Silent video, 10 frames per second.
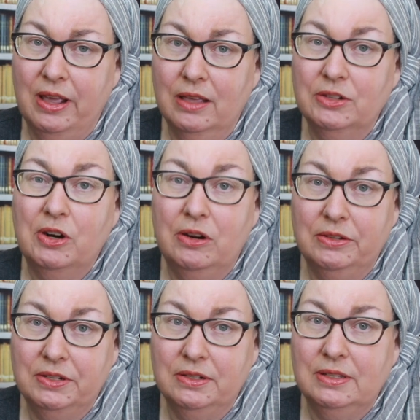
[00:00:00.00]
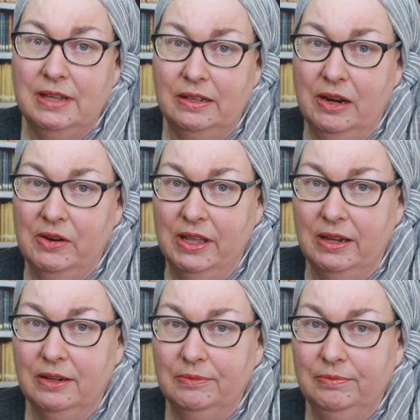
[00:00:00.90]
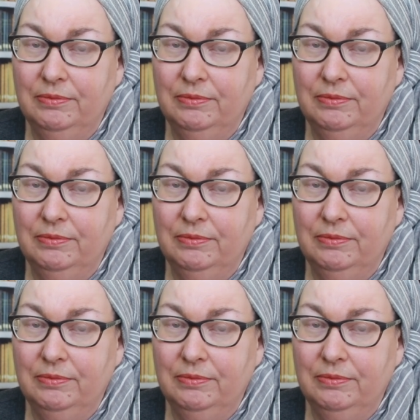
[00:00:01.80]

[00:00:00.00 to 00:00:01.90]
and Charleston, South Carolina.